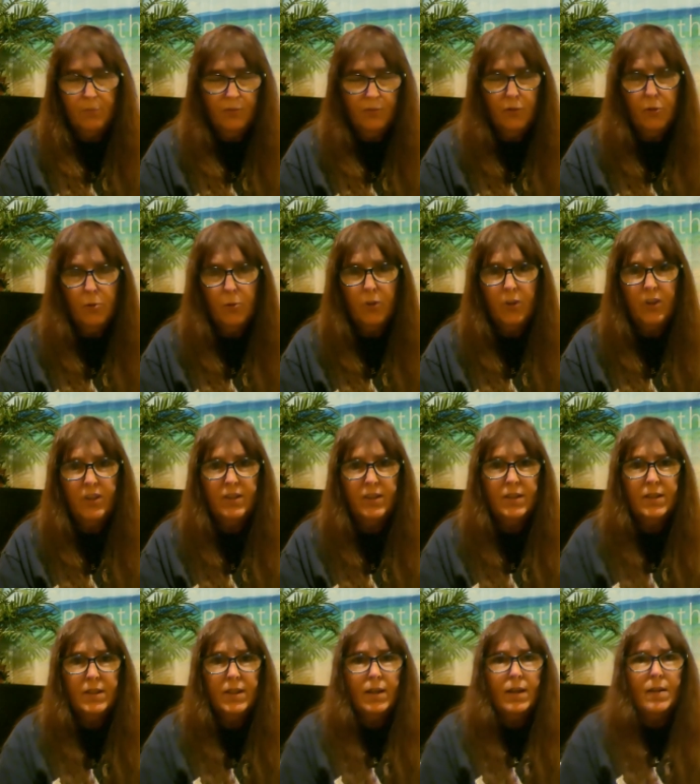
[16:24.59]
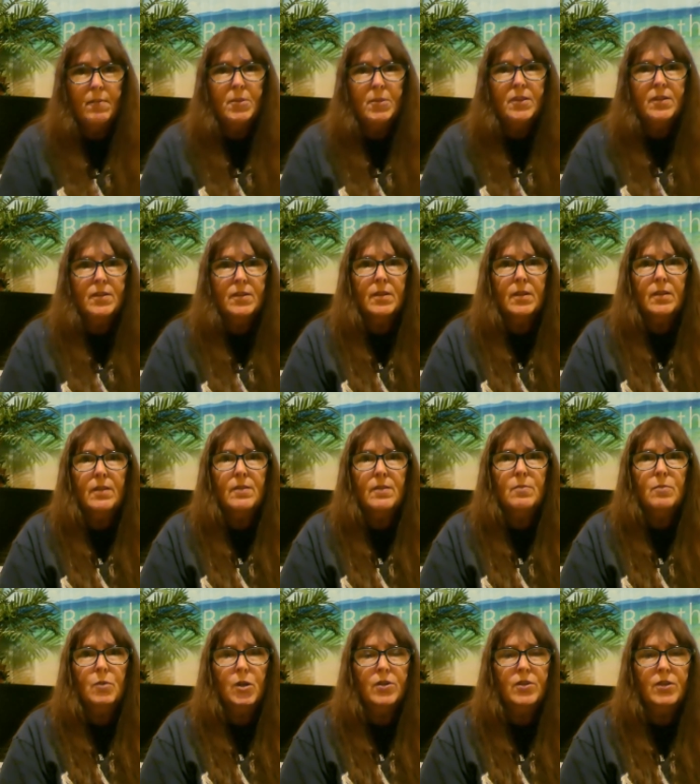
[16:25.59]
forward into time and
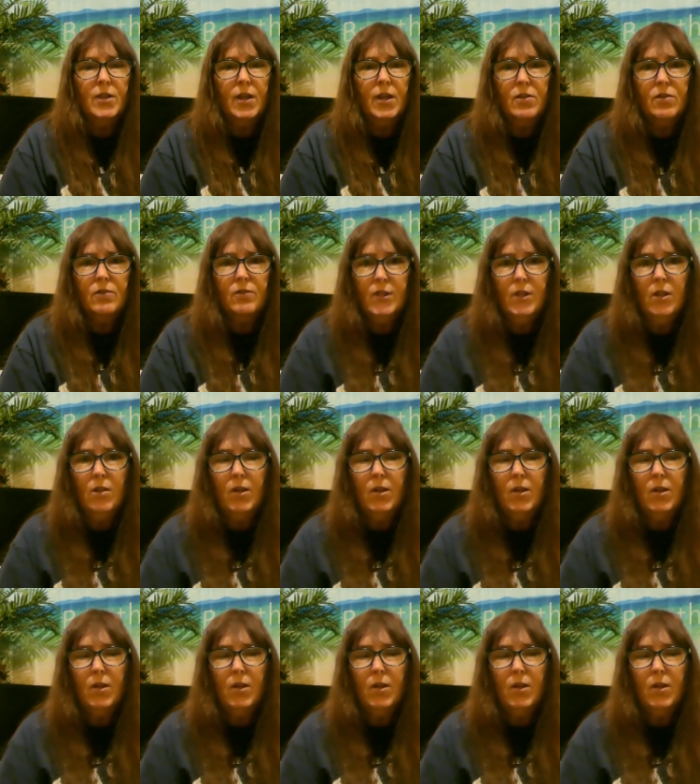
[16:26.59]
watch the actual video.